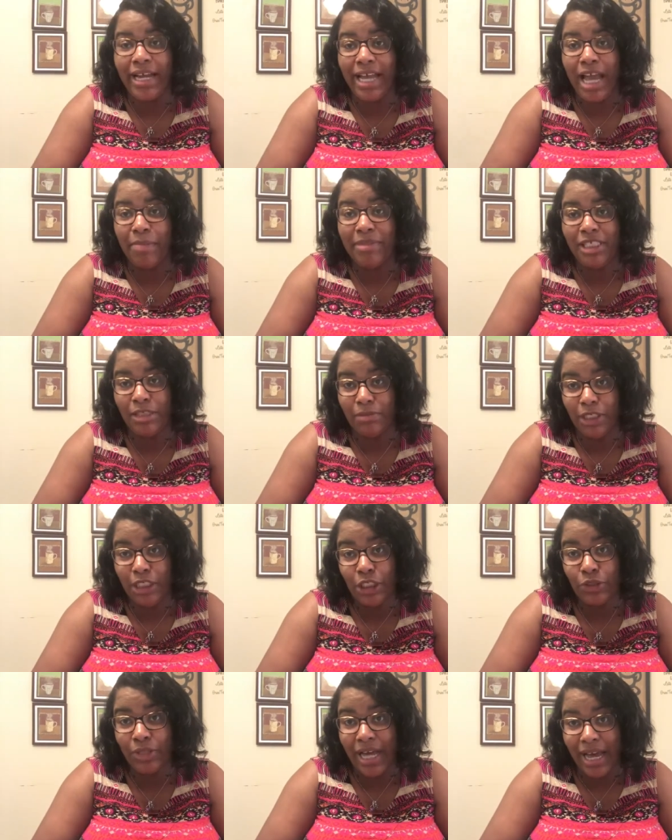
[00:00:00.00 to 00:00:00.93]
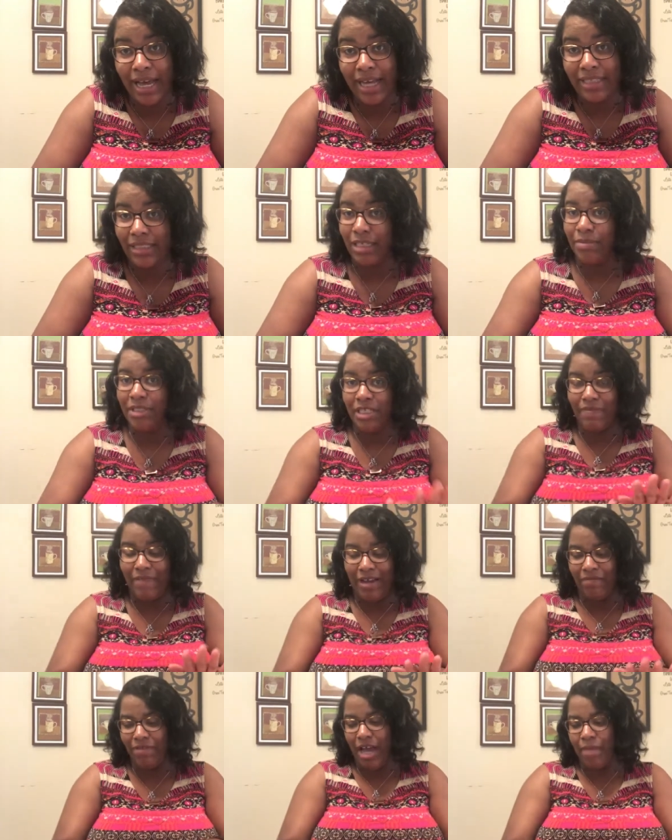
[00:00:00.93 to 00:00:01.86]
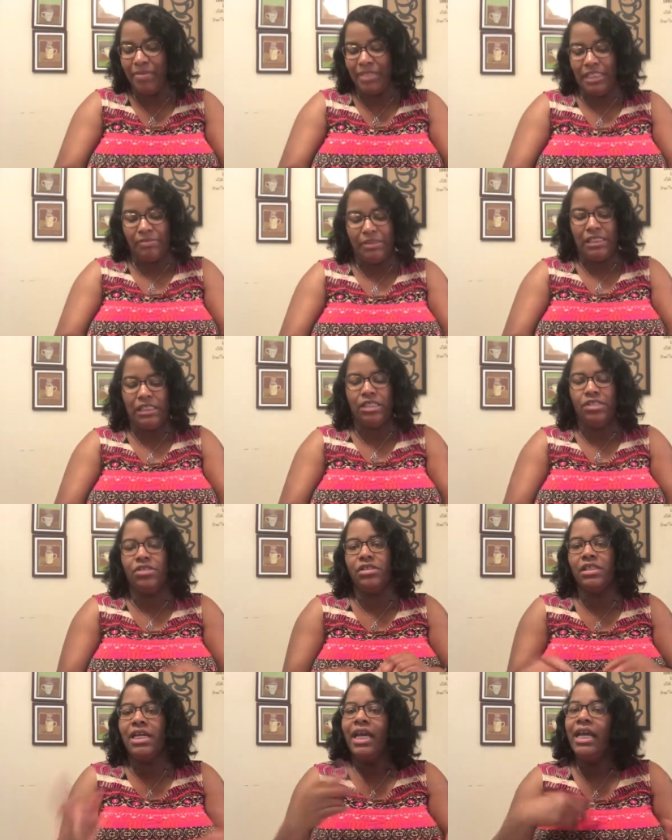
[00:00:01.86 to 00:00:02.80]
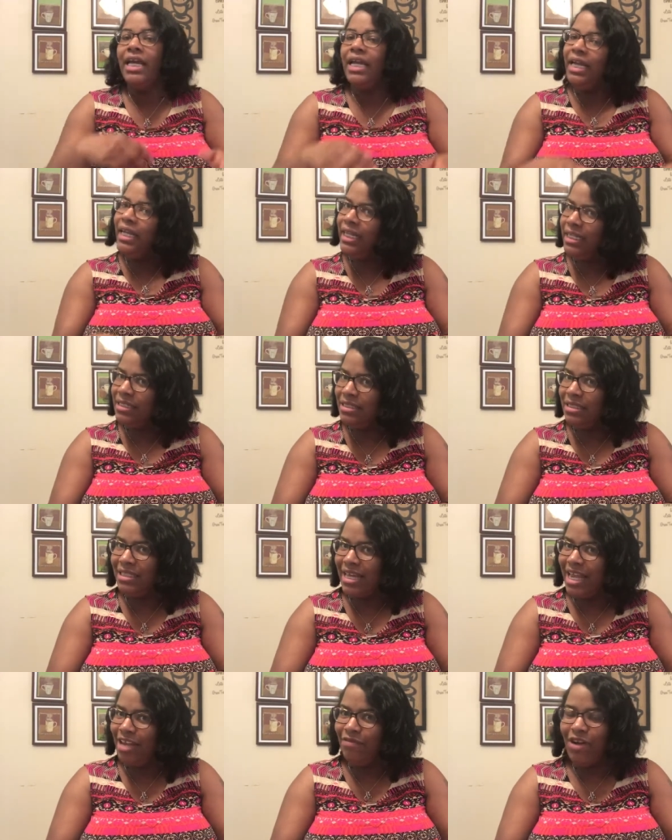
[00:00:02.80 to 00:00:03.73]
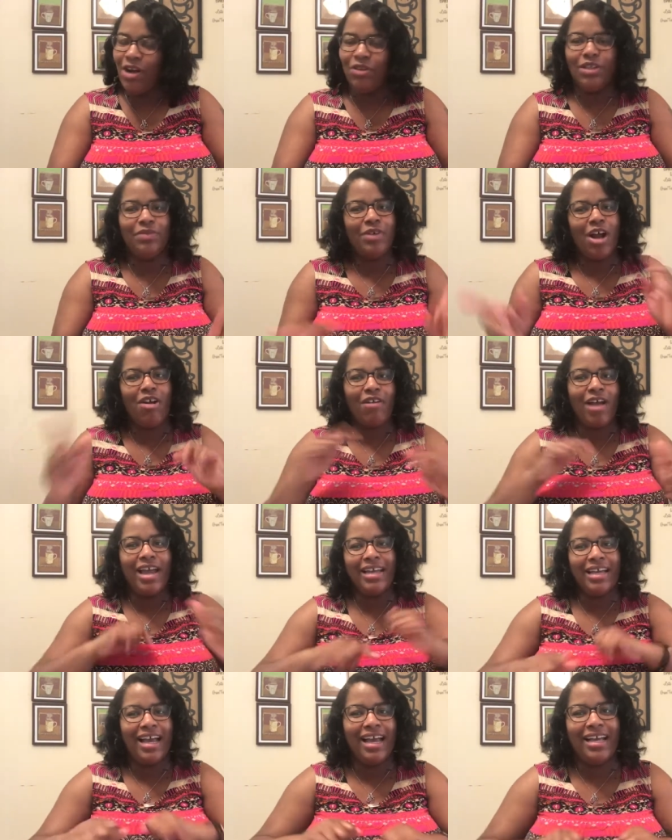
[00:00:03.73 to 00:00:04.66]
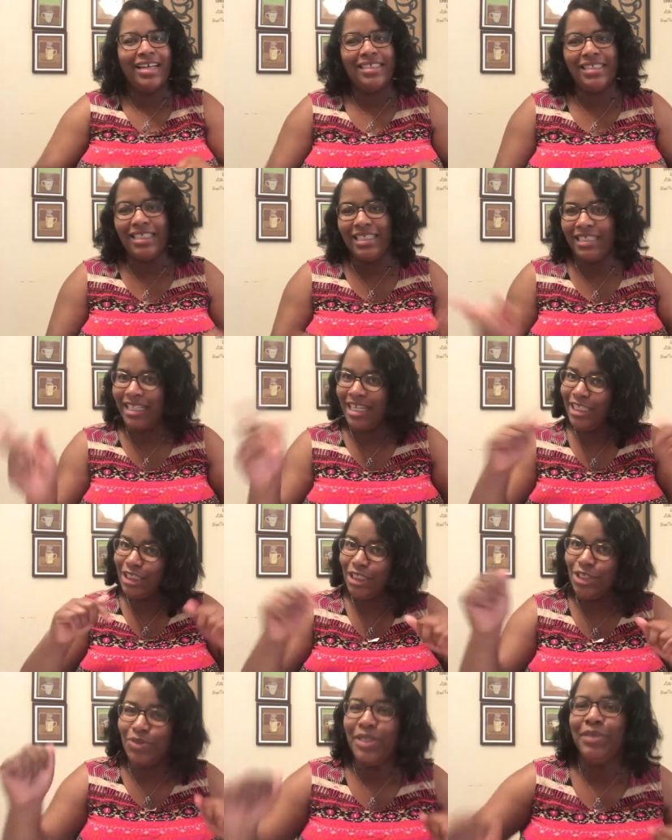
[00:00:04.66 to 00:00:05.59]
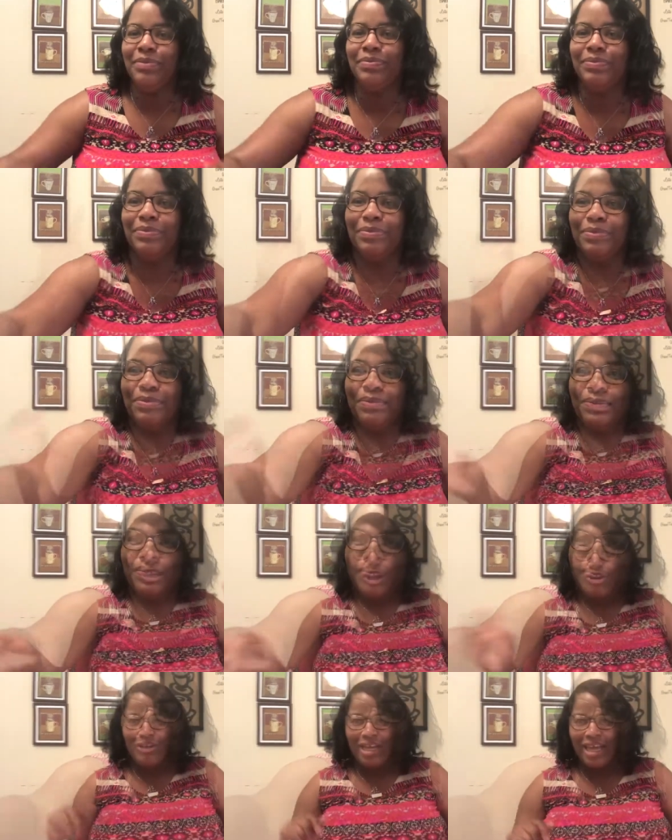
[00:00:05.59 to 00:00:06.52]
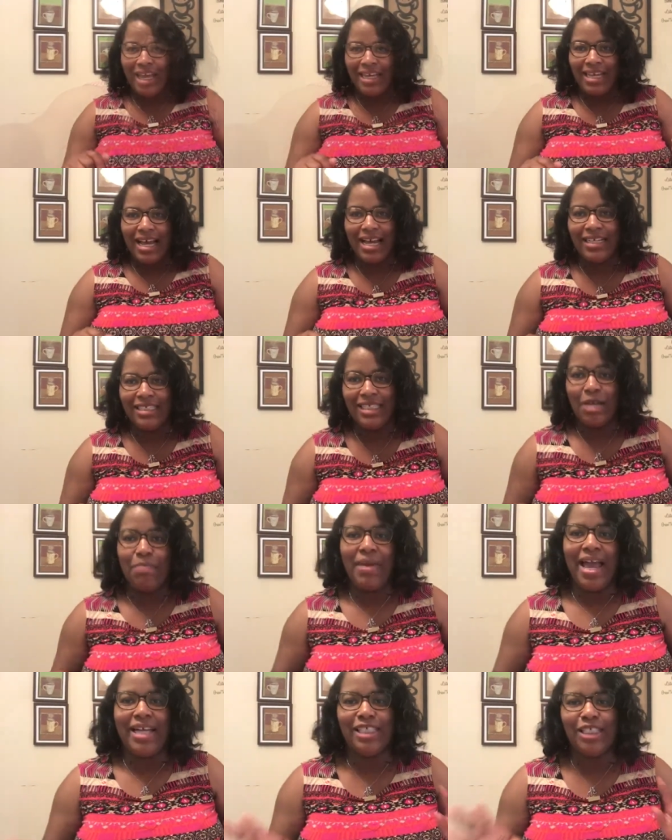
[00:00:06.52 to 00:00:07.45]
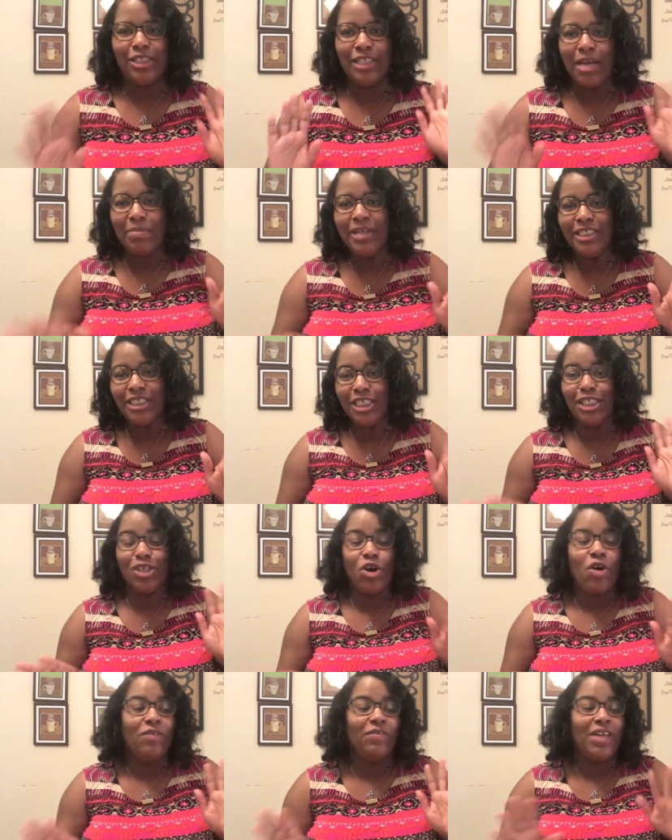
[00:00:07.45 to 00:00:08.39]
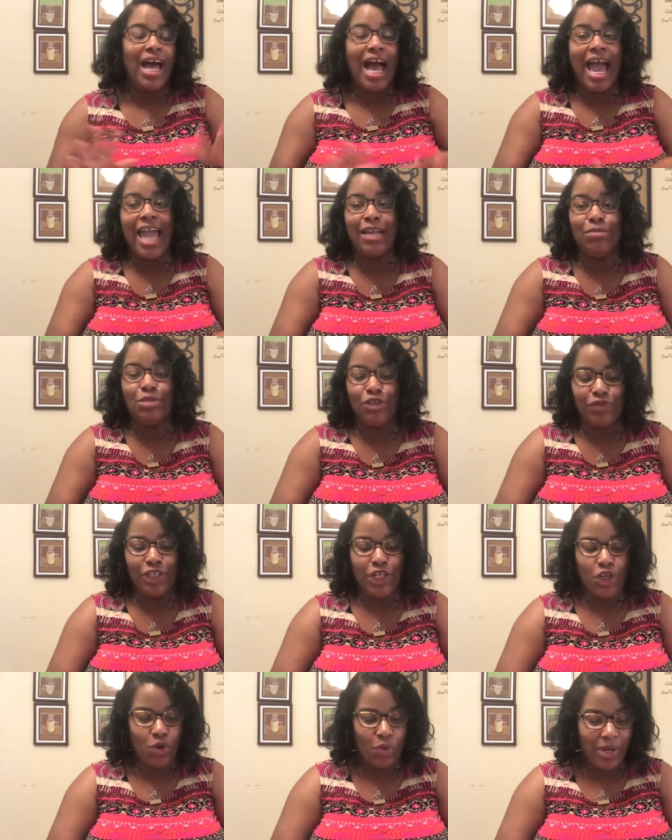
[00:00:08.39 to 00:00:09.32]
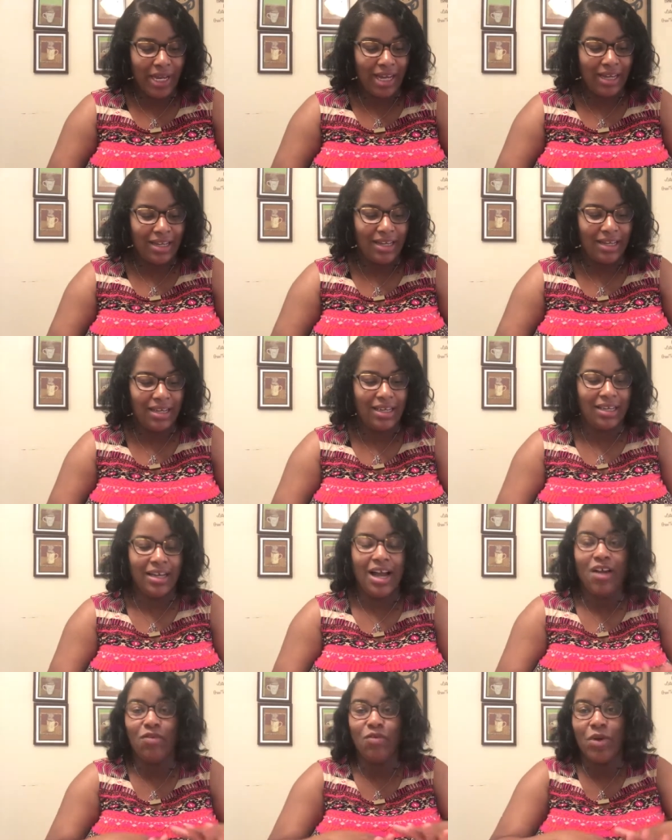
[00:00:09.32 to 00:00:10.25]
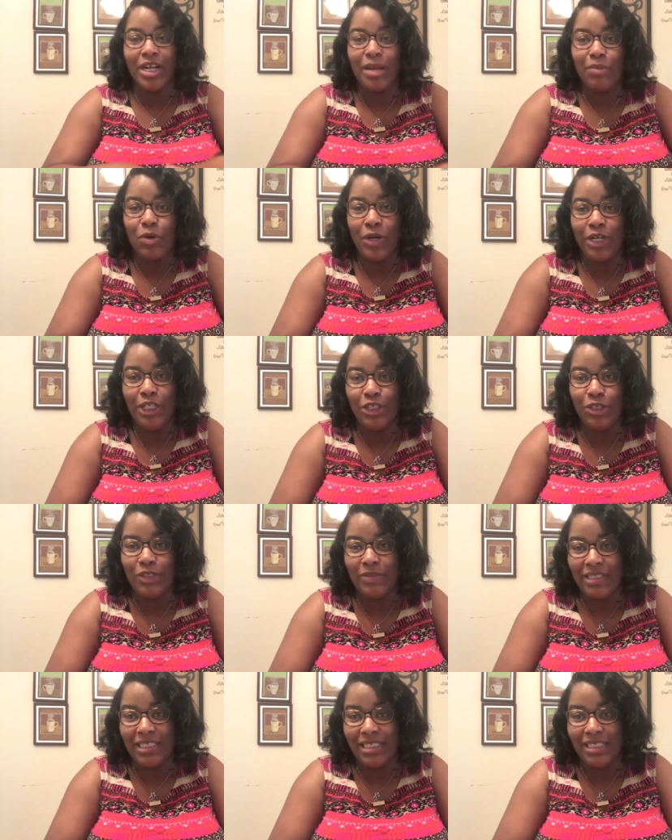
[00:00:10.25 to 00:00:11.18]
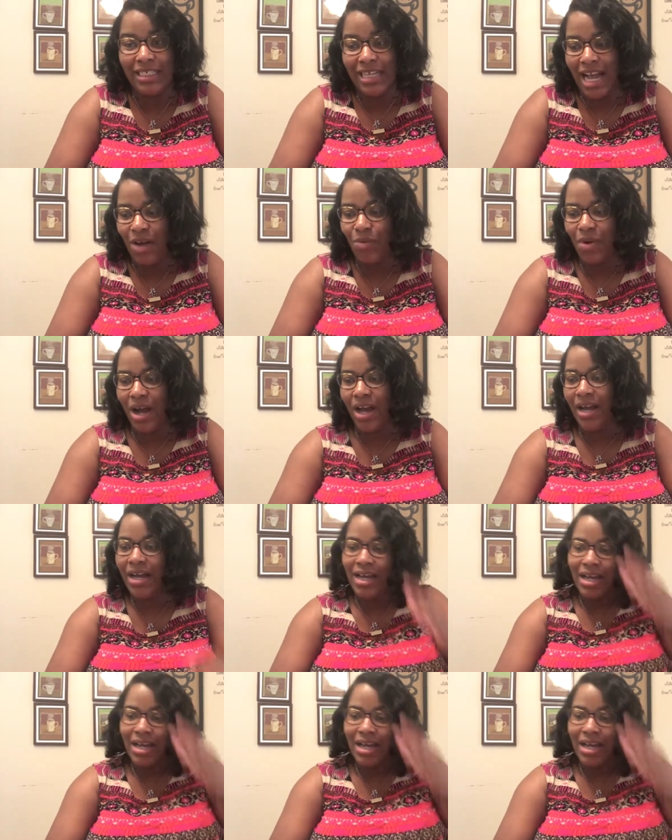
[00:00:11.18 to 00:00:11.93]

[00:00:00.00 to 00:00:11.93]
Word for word: got me some glue, guys, and I'm gonna see if I can find me some scissors and get this thing rolling. All right, guys, let's get to it. Okay, guys, I'm back. So let me just go over the items real quick of what I'm going to use for this DIY.